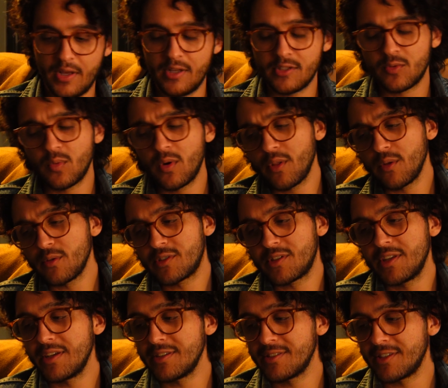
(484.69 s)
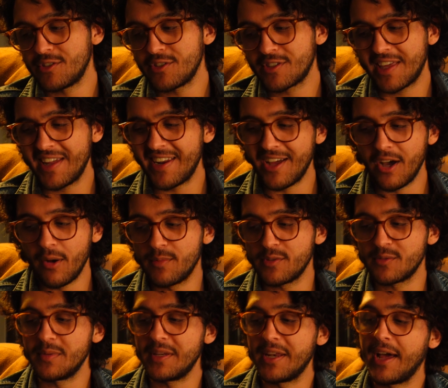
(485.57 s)
It's one of those things that just kind of
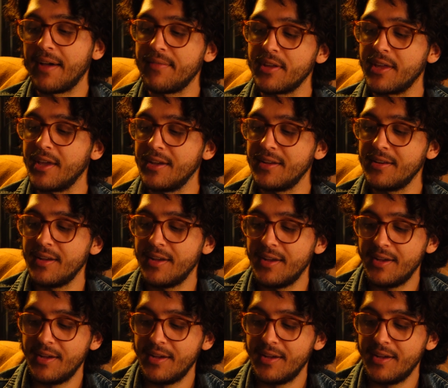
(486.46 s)
helps me navigate